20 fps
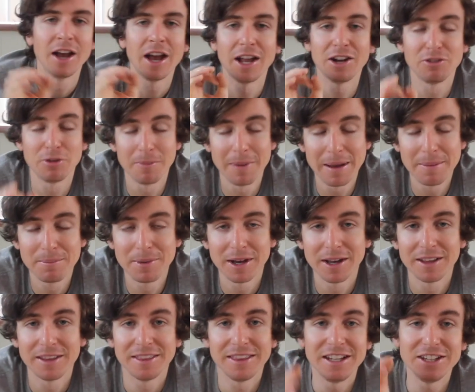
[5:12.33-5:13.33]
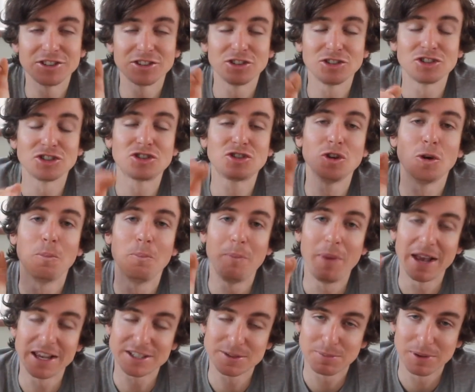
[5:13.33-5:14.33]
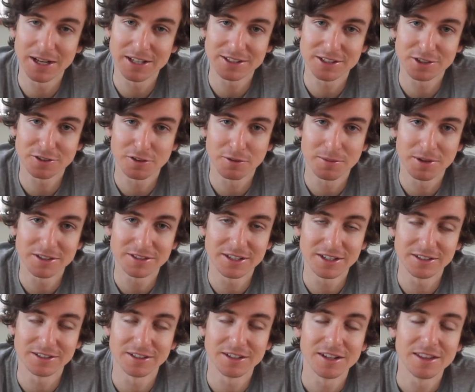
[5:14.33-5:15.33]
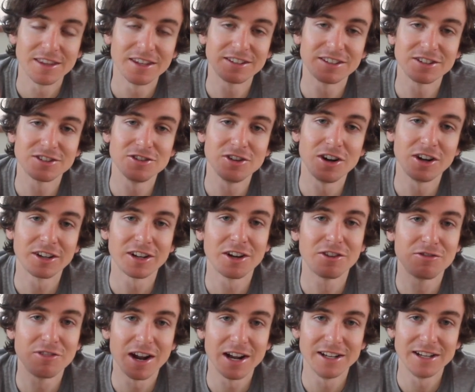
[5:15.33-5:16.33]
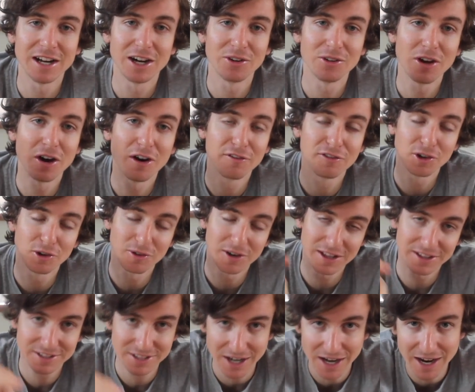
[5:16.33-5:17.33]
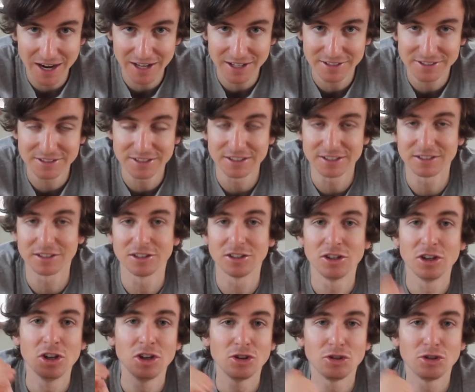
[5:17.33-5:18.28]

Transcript: And remember, these are just your best places from the season. This is not a rundown of your entire season.